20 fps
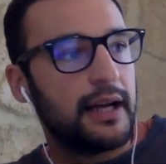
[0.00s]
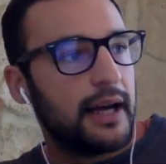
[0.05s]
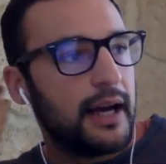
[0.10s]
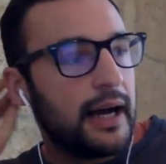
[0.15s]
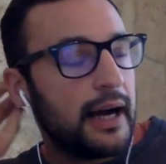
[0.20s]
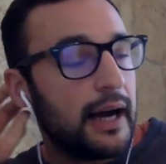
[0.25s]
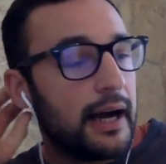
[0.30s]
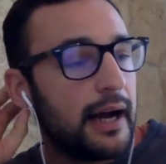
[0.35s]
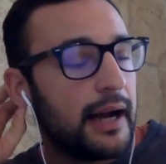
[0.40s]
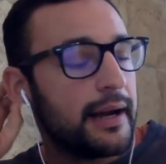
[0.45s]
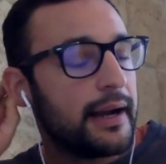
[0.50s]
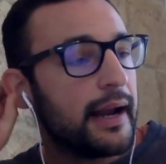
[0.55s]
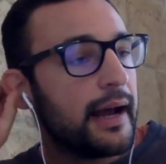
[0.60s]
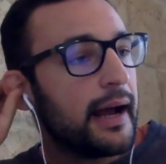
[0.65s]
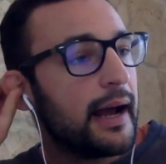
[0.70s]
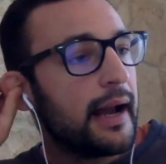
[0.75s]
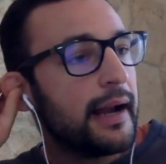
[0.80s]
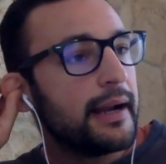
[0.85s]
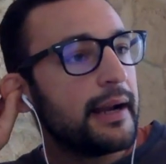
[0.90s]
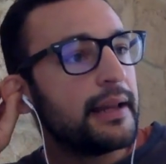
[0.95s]

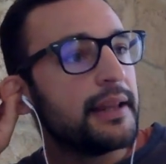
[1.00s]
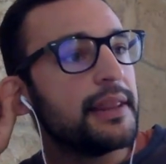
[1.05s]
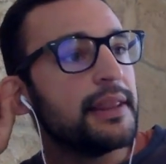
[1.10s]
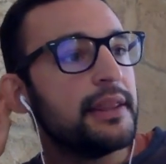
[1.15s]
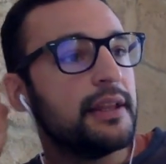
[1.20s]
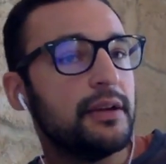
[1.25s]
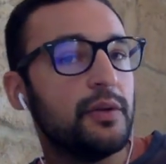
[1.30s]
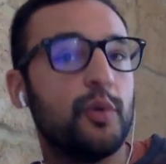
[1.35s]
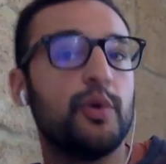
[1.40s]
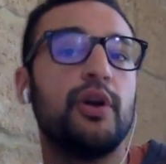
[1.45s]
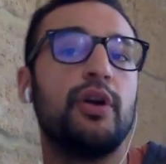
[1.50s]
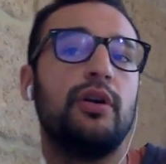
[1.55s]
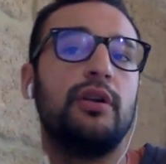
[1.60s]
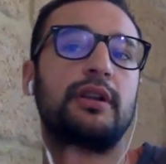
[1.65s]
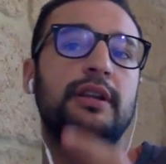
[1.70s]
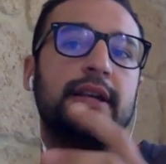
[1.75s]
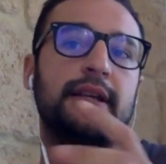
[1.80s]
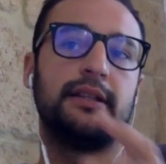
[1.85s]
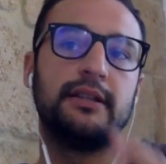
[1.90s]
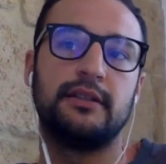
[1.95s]
And I think we
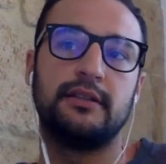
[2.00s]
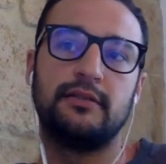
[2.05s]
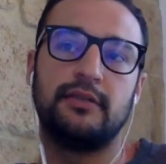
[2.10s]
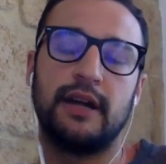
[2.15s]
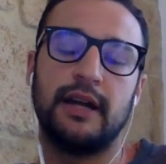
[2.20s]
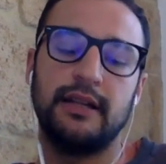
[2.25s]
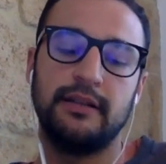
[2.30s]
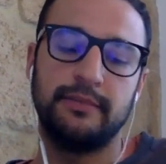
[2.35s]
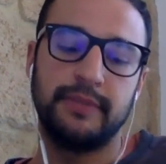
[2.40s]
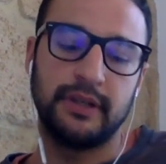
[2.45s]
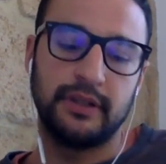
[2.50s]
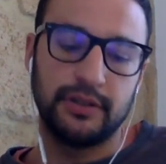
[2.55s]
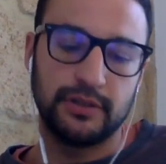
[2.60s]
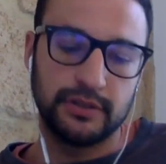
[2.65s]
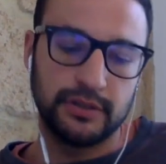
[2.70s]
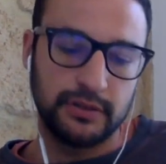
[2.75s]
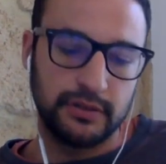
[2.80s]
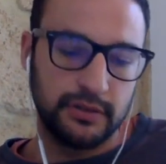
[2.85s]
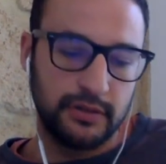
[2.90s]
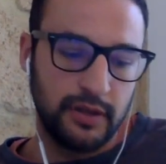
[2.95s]
all did, right?
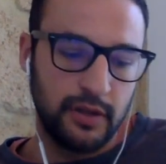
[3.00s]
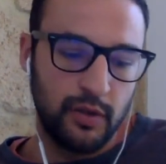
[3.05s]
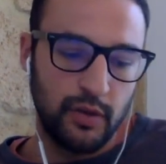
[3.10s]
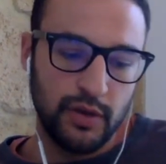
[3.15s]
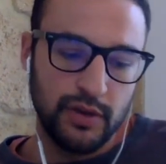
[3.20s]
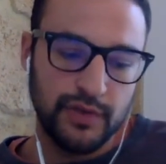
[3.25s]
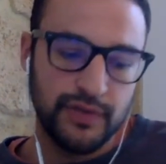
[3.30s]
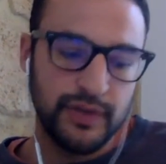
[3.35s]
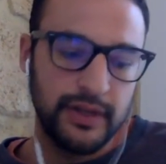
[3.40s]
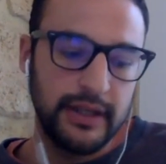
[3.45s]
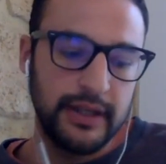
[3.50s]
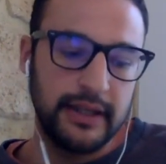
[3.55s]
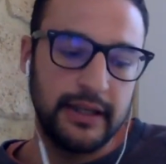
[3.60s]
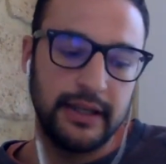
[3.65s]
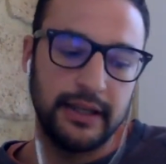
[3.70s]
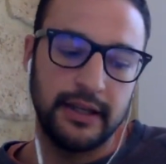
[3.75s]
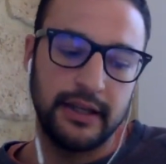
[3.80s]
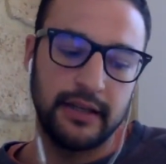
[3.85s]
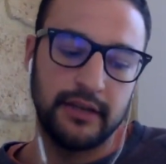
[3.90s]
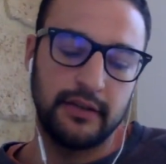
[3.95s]
Because it was really
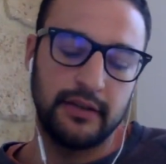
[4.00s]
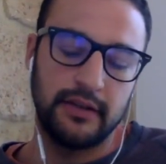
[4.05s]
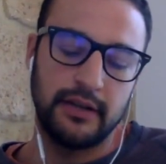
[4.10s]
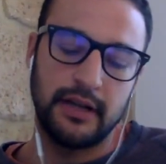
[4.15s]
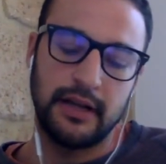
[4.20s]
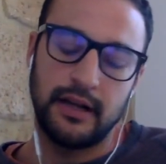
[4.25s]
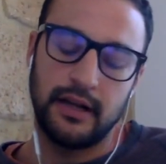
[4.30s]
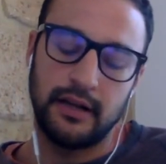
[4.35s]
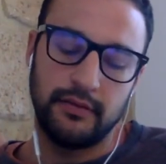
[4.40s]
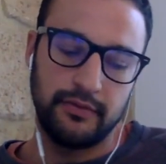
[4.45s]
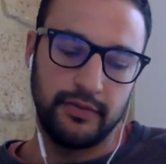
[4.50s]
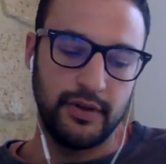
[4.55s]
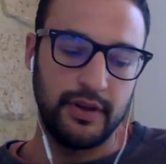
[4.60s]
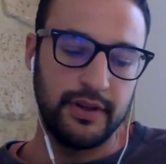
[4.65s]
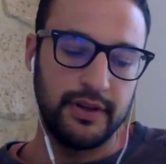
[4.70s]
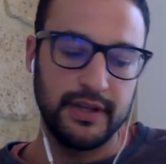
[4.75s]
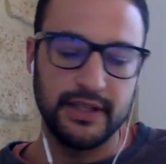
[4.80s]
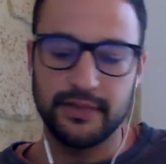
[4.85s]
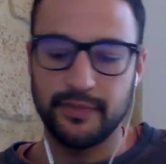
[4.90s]
clear during this